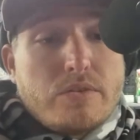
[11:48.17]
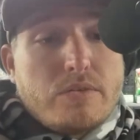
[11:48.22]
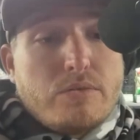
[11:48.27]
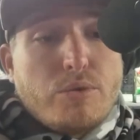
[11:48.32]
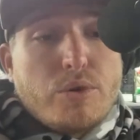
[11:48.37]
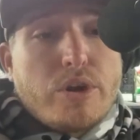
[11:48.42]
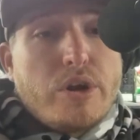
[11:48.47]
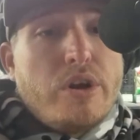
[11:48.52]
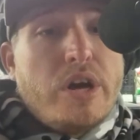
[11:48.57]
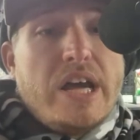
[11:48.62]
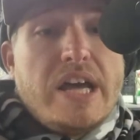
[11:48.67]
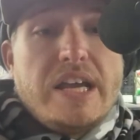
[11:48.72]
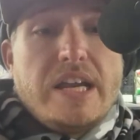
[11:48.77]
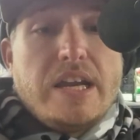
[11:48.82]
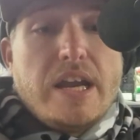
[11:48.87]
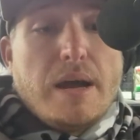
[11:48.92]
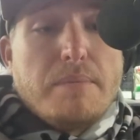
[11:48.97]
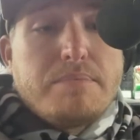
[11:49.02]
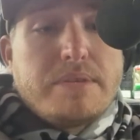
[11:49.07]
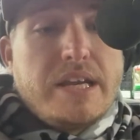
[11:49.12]
we'll go ahead
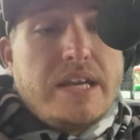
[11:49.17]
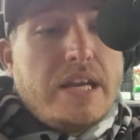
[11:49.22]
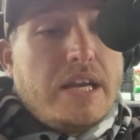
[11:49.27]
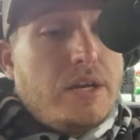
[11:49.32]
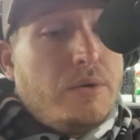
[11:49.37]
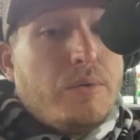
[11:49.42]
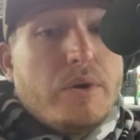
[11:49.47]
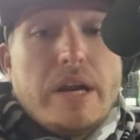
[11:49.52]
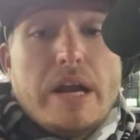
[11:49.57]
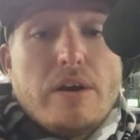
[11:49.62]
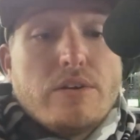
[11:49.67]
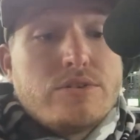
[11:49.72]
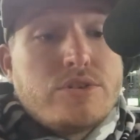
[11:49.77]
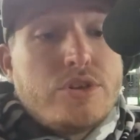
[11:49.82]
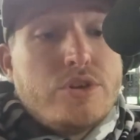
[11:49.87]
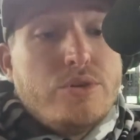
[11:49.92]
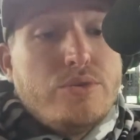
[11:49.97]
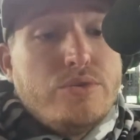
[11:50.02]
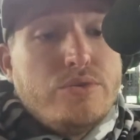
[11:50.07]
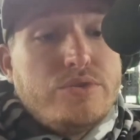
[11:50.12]
and update anyone else
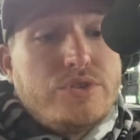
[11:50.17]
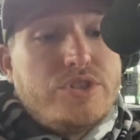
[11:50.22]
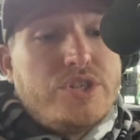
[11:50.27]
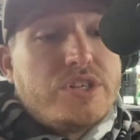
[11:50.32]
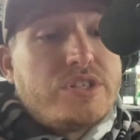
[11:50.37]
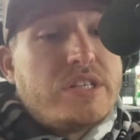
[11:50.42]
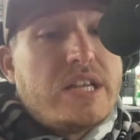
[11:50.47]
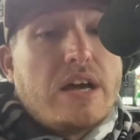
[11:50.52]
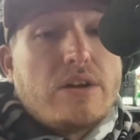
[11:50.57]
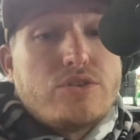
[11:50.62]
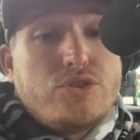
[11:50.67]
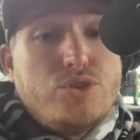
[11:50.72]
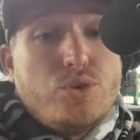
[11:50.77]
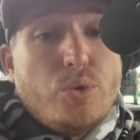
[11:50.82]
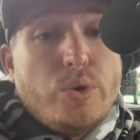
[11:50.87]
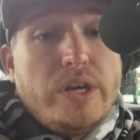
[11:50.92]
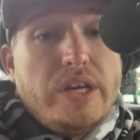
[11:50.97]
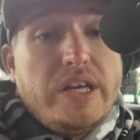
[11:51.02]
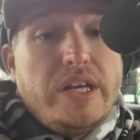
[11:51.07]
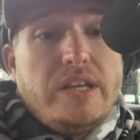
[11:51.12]
who's just now
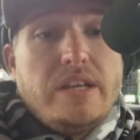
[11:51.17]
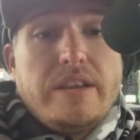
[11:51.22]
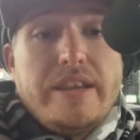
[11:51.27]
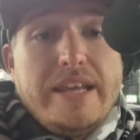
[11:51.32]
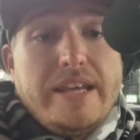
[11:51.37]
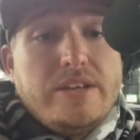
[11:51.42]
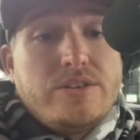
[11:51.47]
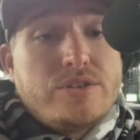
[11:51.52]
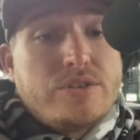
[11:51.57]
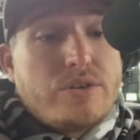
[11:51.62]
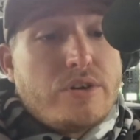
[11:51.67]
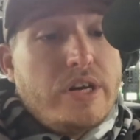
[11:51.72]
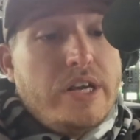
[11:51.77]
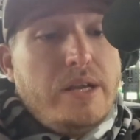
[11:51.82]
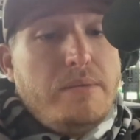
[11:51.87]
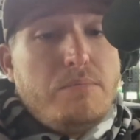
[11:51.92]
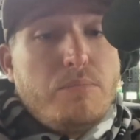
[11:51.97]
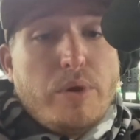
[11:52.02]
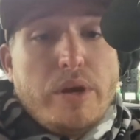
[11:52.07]
joining the stream.